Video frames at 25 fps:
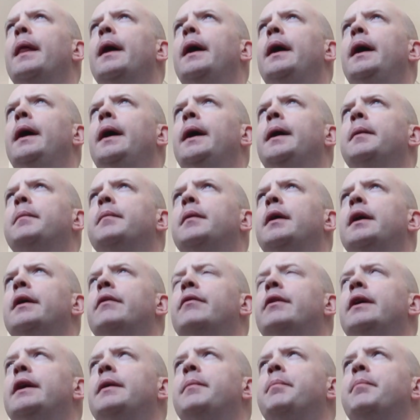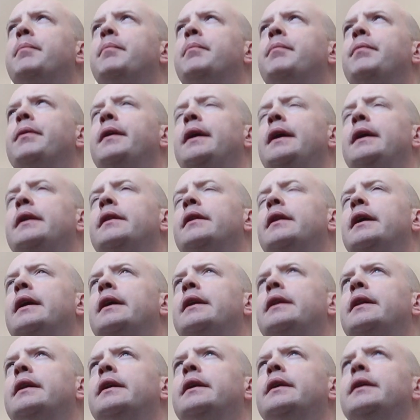read a thing
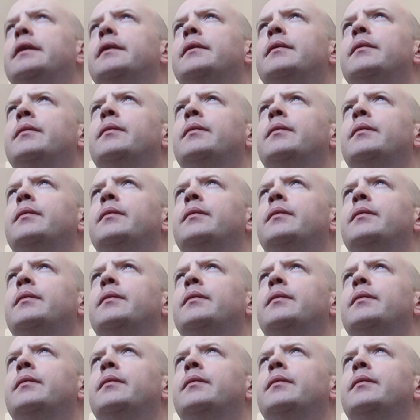lately